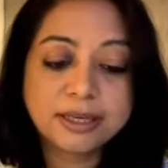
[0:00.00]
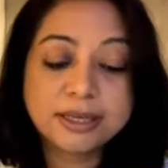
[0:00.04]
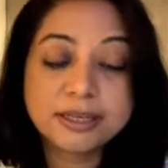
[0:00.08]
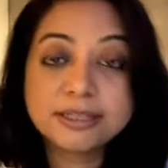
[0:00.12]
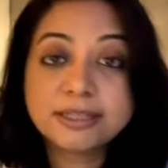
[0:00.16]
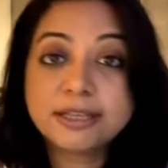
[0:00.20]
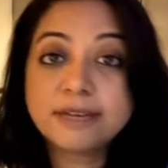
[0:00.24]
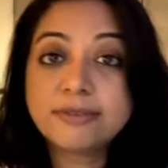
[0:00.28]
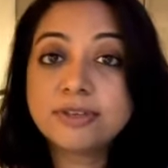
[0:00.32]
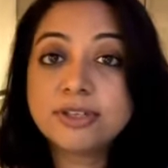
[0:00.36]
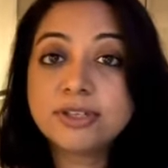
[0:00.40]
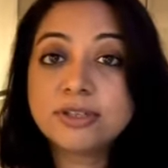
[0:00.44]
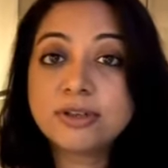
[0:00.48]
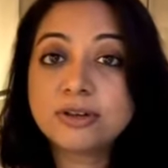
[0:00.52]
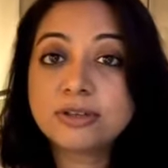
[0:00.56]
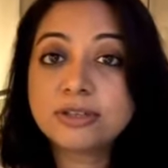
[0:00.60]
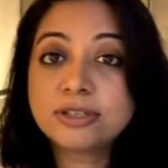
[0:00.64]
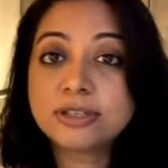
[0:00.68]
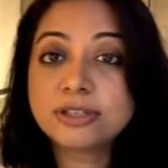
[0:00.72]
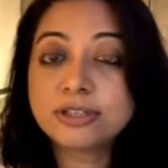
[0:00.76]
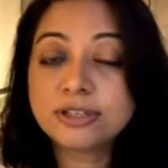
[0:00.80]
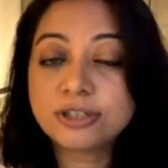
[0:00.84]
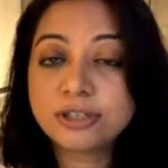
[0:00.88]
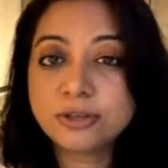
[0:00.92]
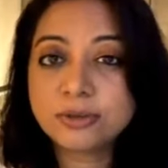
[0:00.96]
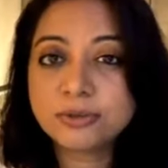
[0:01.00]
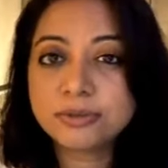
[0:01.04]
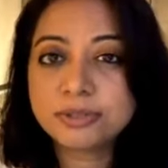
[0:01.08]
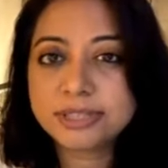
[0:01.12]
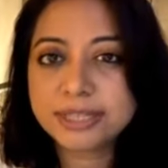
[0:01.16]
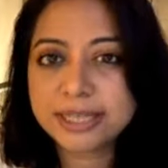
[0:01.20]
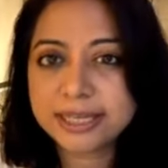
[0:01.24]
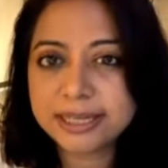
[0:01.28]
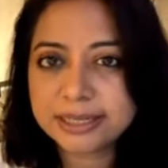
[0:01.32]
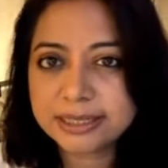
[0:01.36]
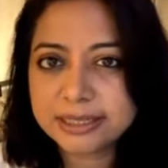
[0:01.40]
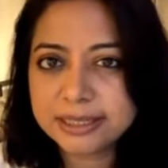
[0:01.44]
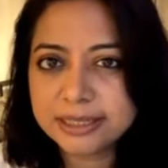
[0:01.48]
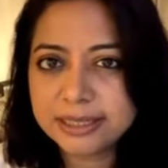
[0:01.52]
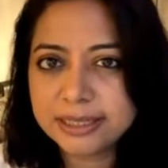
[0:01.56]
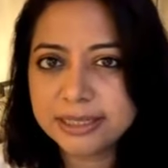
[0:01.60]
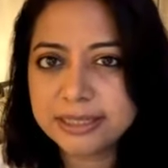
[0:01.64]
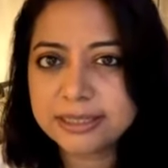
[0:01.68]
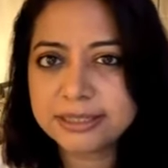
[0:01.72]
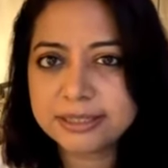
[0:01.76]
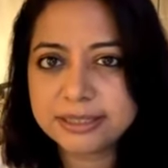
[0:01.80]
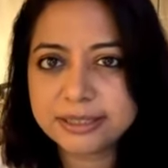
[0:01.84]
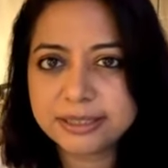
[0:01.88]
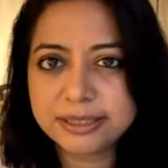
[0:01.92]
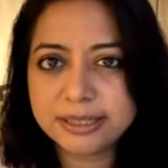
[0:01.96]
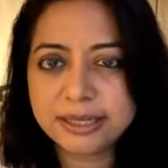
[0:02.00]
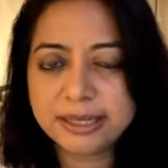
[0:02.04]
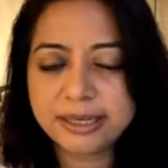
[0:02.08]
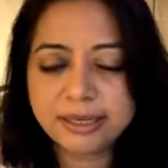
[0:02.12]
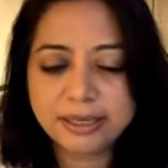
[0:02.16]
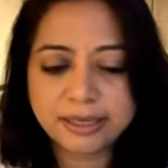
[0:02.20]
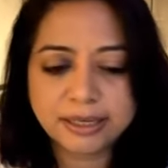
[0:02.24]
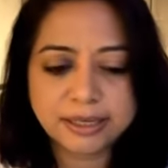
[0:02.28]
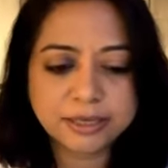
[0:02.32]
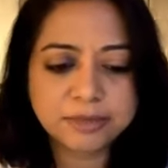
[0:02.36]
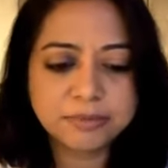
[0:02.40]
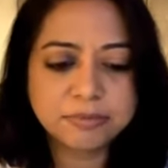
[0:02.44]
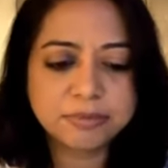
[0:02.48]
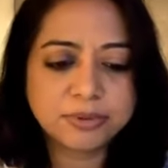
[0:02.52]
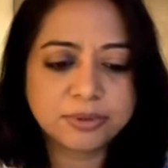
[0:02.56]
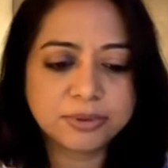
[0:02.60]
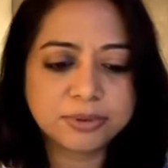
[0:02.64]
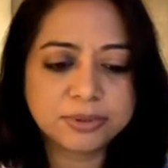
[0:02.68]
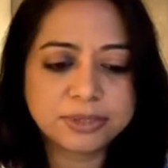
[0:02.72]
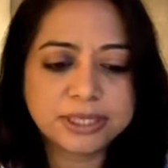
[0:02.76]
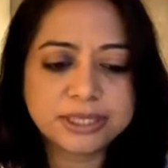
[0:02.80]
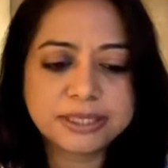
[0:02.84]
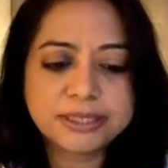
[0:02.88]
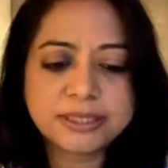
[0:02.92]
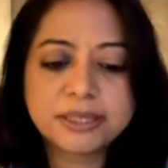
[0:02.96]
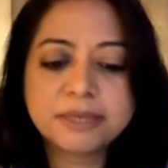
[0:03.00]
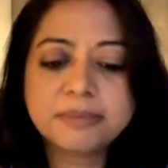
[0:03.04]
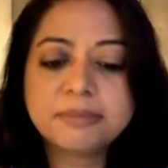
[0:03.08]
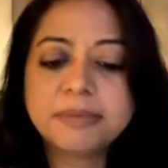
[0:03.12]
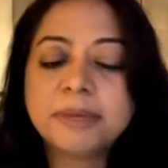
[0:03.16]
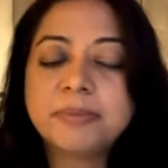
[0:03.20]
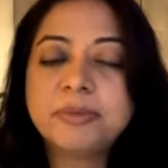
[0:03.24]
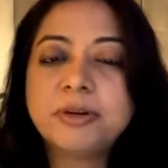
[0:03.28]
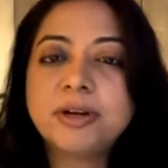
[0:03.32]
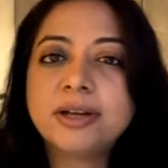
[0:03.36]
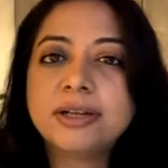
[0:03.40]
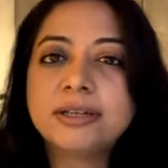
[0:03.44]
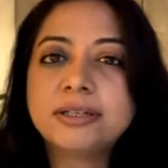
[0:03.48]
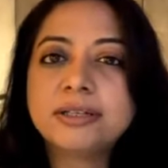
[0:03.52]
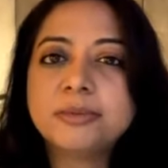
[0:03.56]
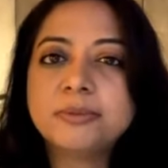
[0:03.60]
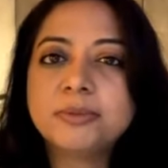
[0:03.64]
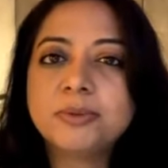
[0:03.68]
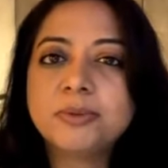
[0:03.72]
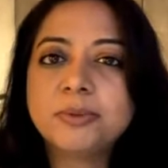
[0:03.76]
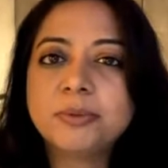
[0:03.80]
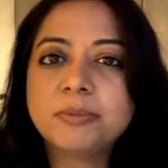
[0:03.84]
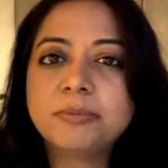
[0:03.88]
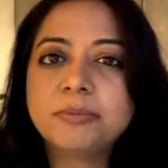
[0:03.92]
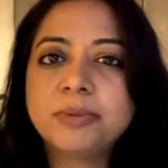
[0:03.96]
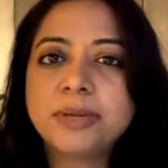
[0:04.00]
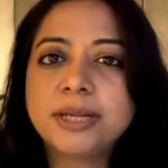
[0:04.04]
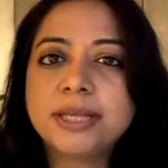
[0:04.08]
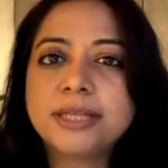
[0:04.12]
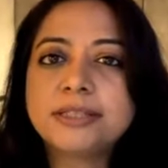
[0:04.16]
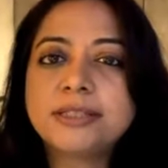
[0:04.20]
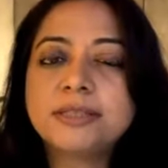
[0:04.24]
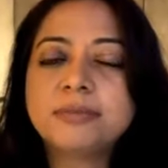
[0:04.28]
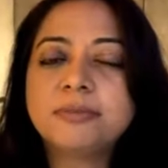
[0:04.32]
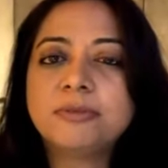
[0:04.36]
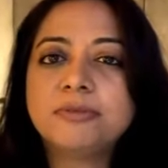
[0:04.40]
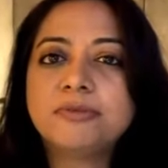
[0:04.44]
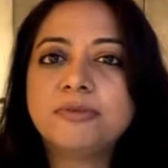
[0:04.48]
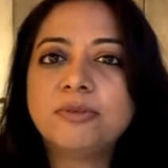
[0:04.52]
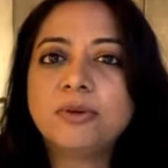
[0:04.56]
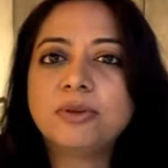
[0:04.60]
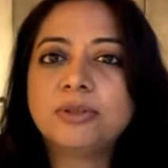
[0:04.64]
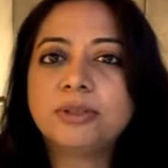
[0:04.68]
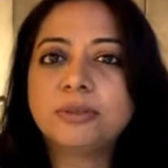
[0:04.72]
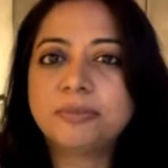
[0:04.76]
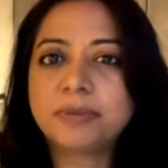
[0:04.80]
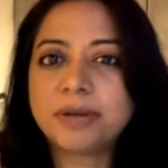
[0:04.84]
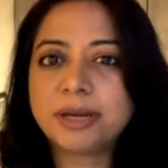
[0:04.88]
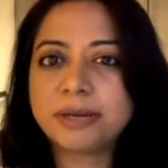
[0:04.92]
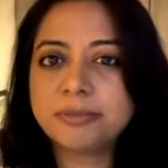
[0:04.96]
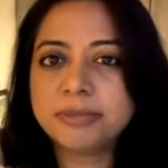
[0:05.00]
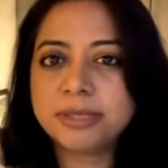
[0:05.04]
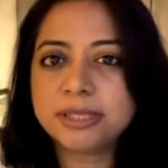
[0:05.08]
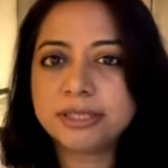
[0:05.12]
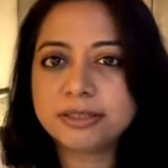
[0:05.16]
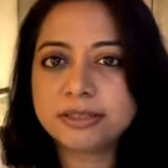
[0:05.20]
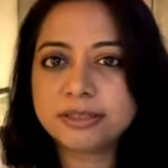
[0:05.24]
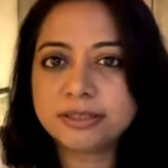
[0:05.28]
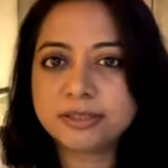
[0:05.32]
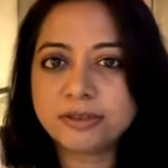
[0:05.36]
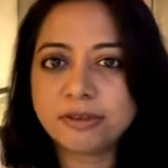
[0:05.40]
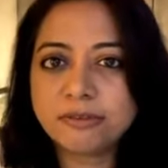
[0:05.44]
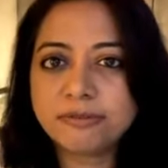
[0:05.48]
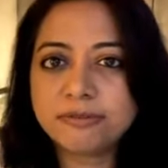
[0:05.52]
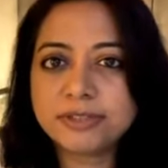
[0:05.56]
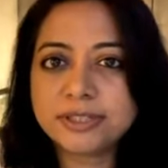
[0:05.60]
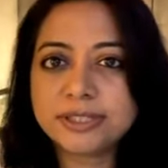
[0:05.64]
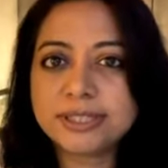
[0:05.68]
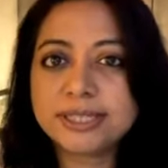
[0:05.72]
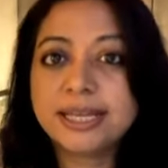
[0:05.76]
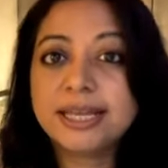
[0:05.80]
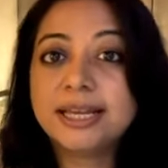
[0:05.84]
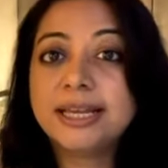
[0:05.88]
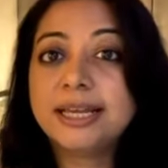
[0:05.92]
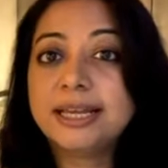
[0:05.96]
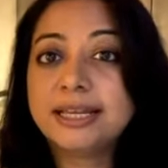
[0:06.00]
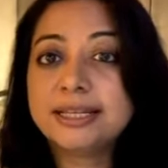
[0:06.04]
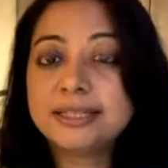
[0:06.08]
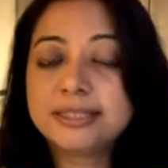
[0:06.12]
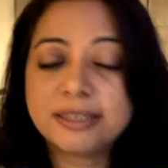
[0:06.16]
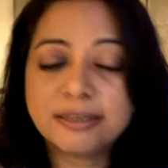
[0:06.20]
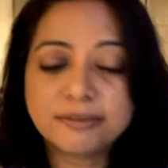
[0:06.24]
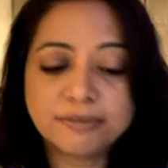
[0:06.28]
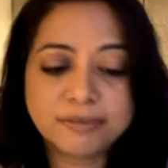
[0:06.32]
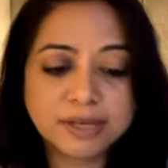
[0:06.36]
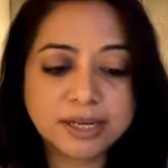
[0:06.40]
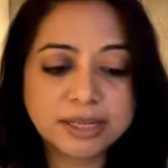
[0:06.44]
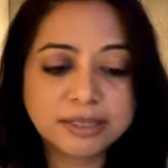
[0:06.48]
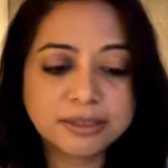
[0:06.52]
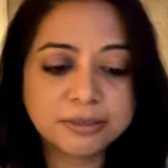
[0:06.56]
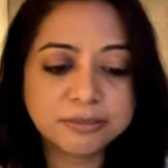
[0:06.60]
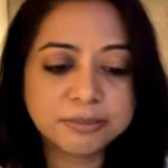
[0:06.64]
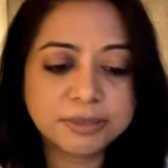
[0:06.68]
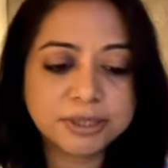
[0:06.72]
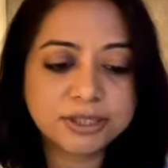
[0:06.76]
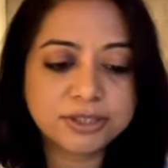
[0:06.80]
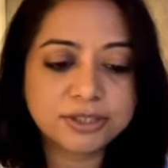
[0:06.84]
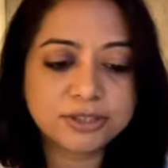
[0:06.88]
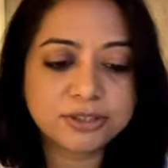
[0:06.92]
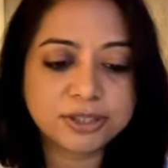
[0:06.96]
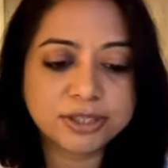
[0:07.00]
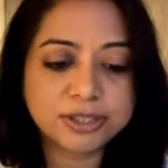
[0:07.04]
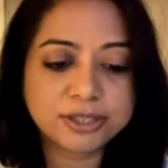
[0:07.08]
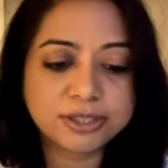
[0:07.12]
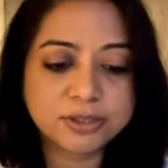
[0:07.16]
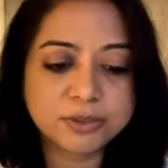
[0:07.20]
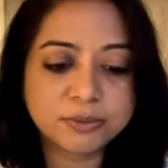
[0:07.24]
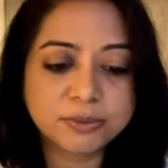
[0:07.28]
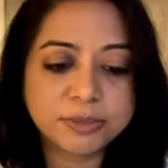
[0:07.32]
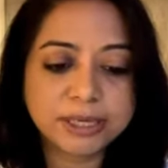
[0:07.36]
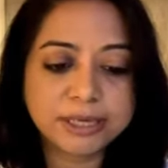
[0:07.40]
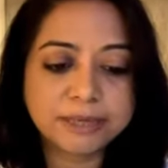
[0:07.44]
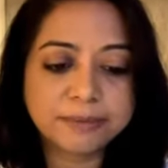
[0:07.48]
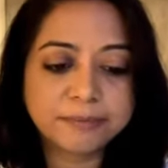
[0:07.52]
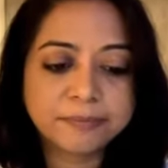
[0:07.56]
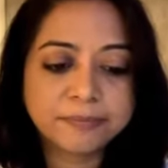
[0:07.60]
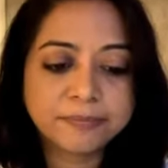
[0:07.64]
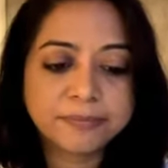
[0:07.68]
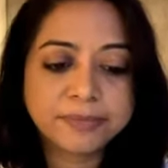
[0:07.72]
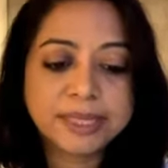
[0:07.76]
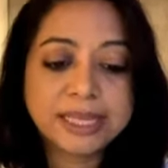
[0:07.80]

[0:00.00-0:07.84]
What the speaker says: Several doctors closed their clinics today in protest, and memorandums were placed before the Prime Minister's office and several other ministries as well.